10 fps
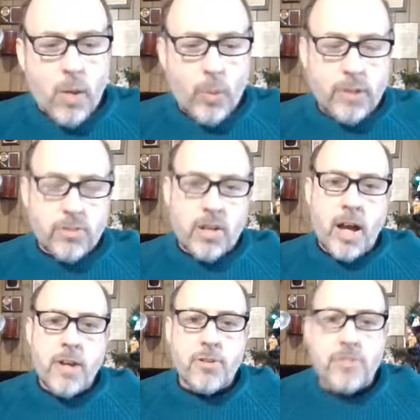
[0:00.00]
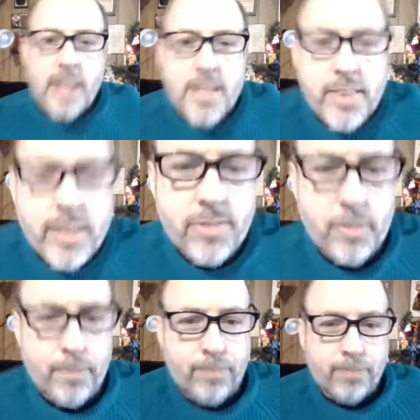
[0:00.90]
Well, to understand
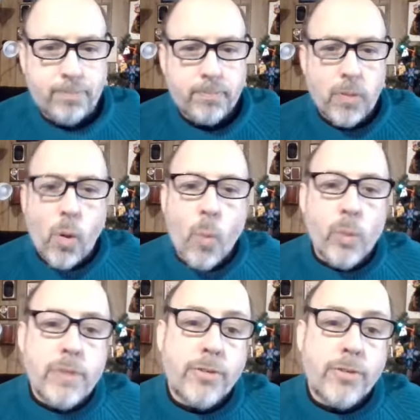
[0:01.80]
this, we